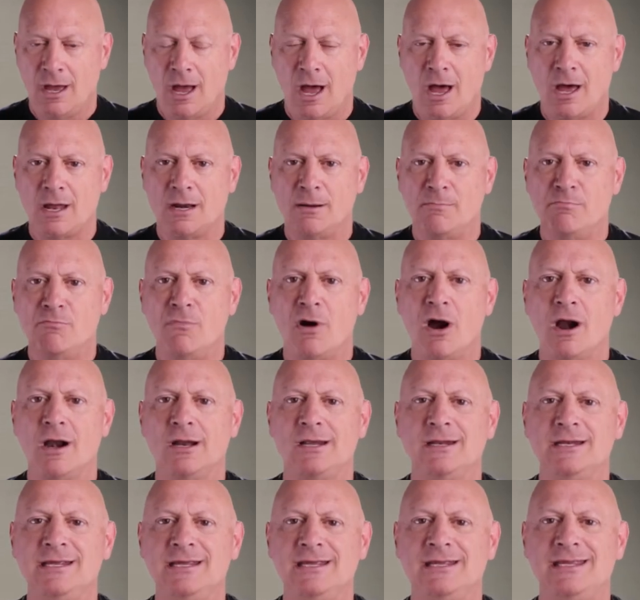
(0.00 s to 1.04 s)
on a
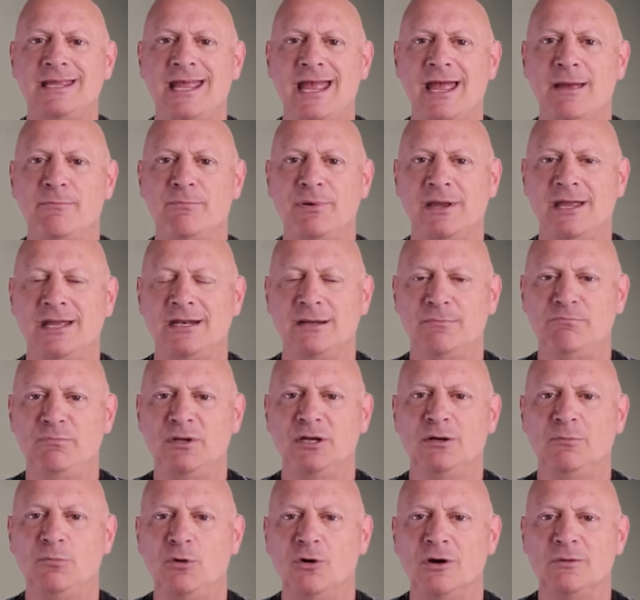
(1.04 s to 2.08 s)
marketing campaign, a
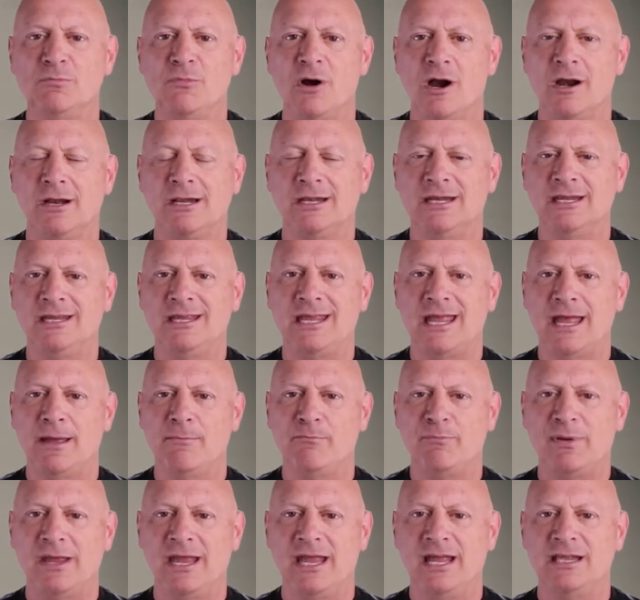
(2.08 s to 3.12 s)
billboard marketing
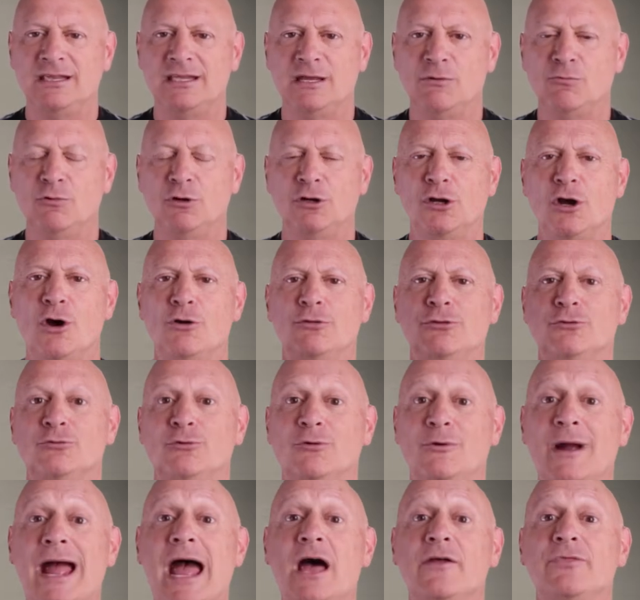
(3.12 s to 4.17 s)
campaign that will go
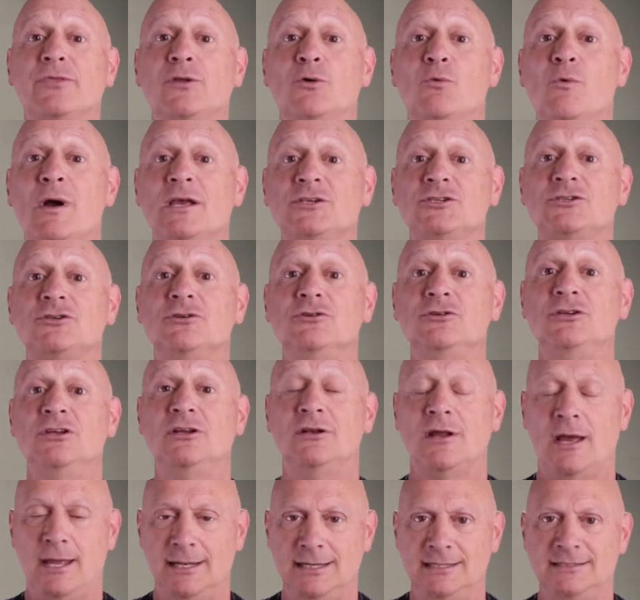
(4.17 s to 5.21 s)
throughout the Western
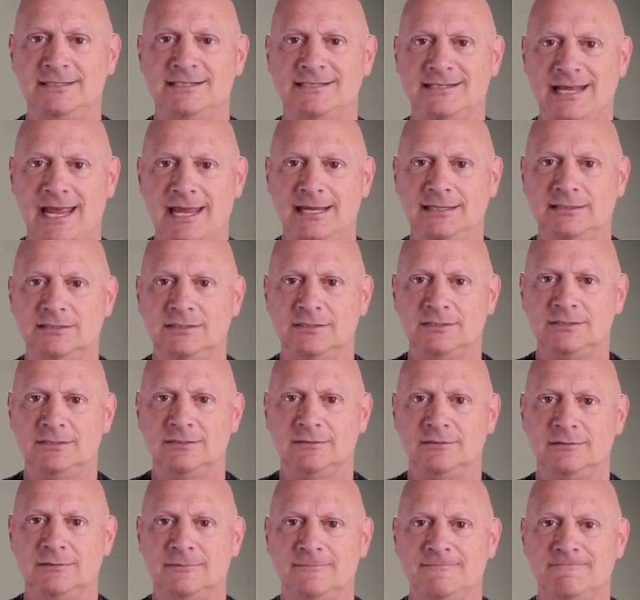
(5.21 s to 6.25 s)
United States.
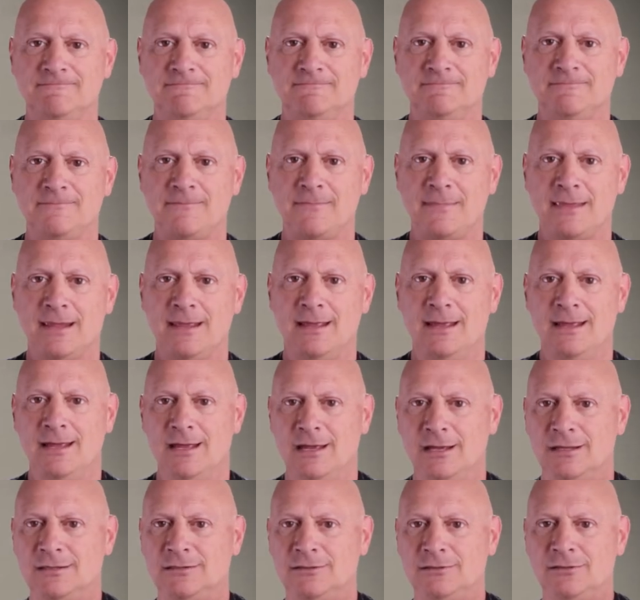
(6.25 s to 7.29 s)

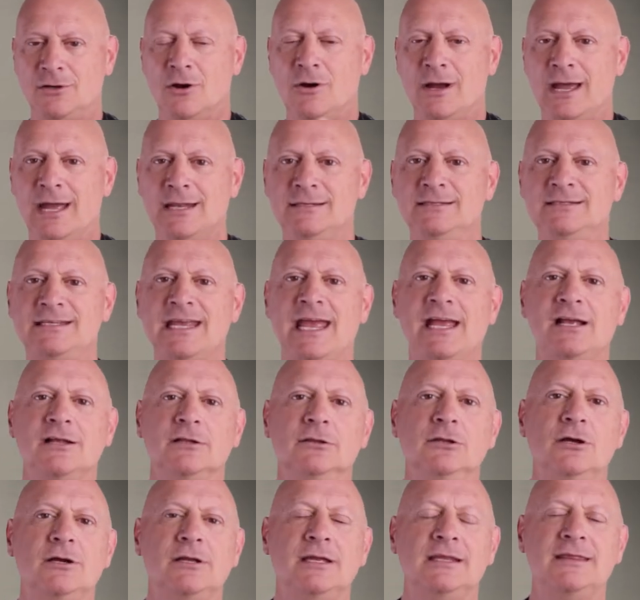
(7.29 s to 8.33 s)
Go ahead and take a
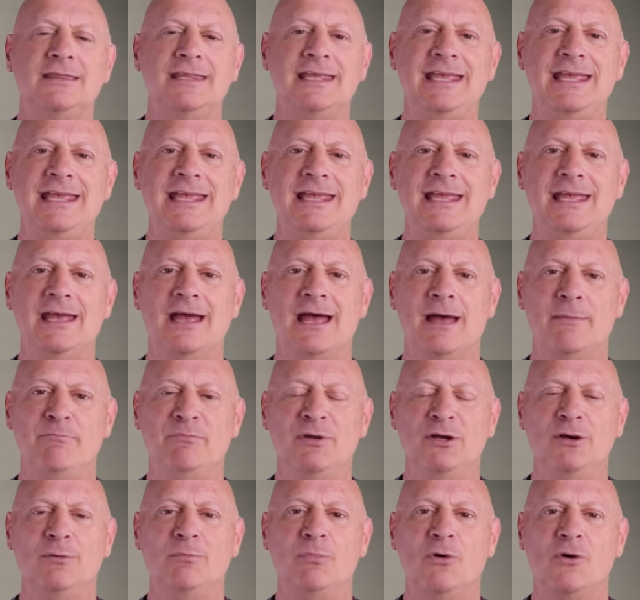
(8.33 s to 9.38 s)
look at the uh,
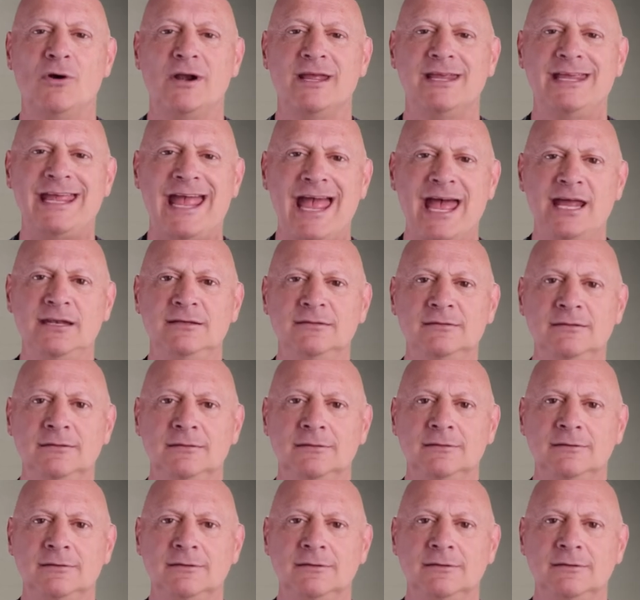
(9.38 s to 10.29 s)
billboard again